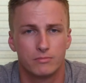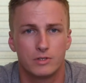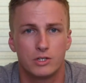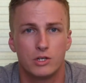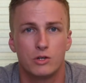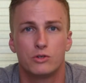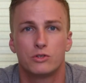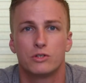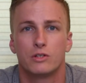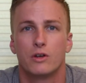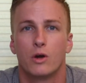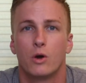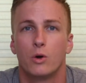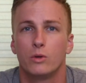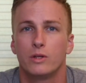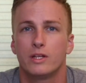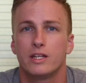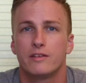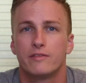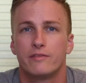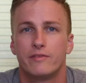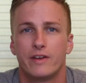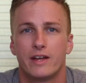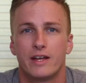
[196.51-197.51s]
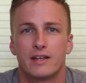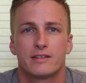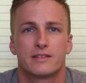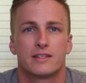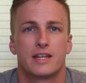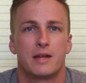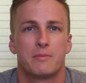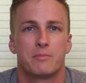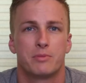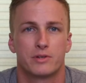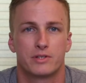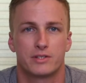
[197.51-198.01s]
You should only
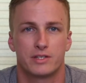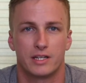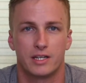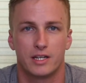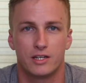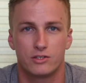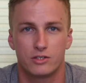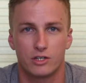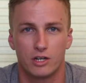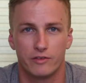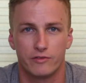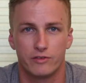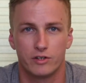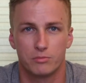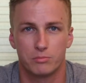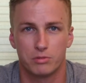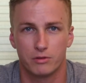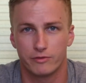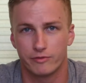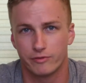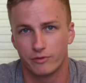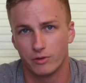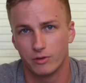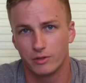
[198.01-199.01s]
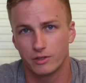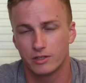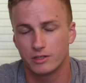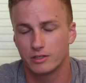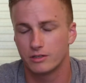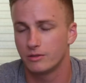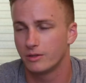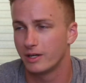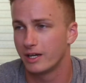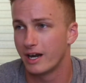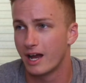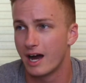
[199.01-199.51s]
invest a percentage of your
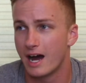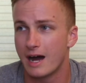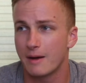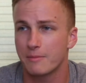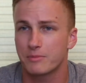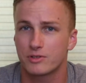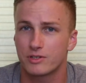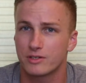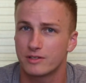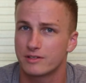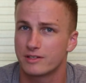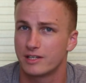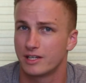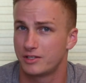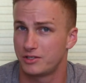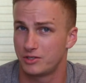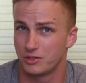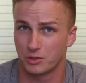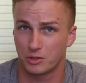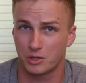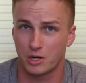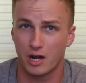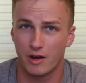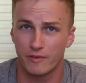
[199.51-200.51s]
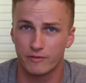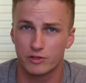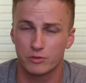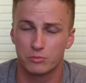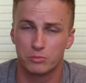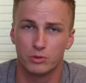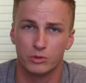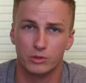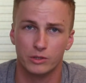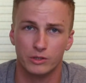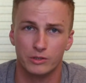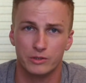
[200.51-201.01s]
portfolio in options that you're
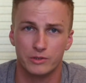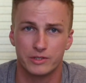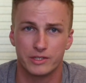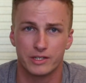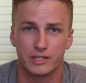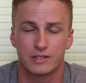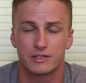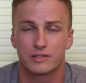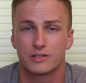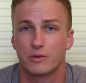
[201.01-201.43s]
comfortable losing.